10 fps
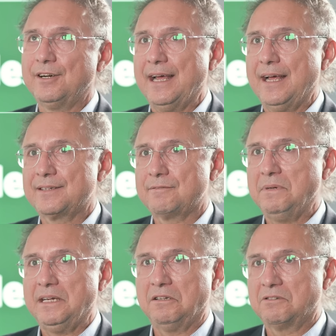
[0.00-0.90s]
X
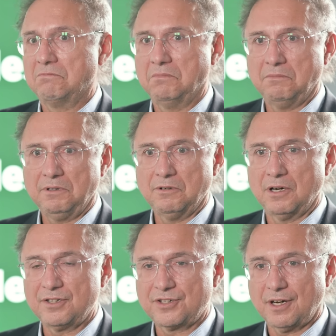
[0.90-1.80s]
means you
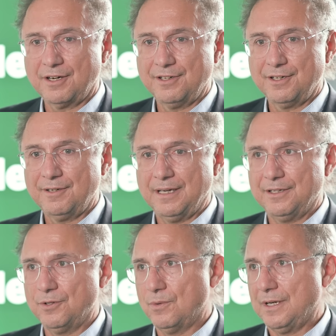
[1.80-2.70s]
are a starter
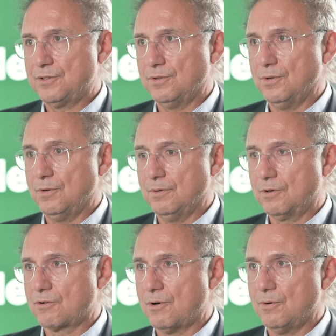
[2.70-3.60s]
and you want to
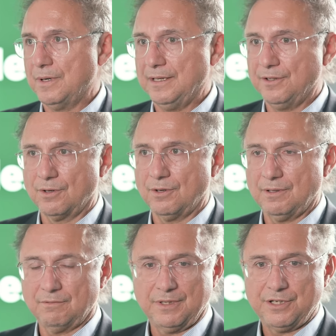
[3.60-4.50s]
grow in your
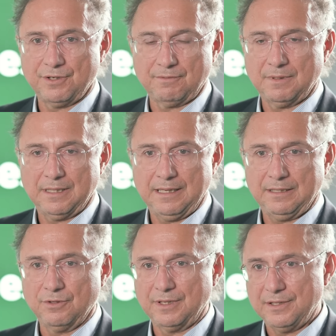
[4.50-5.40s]
region,
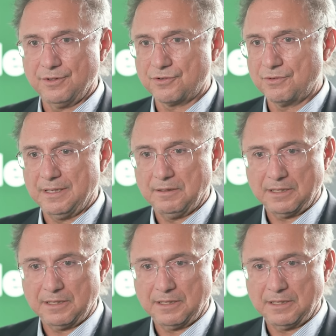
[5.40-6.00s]
in your industry.